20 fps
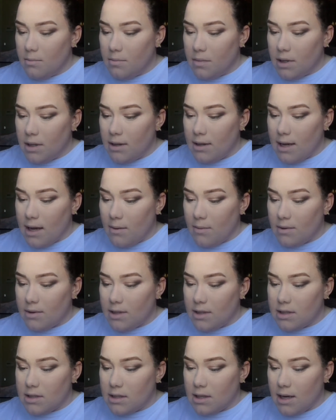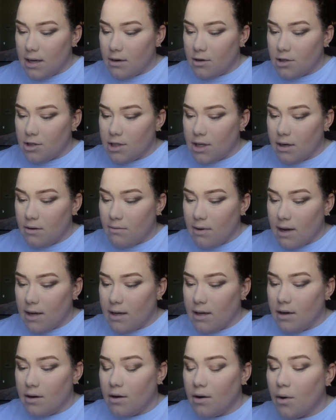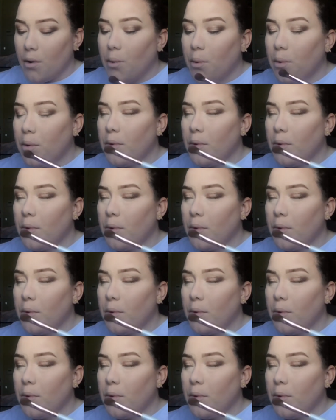Blend that with this lighter shade right here.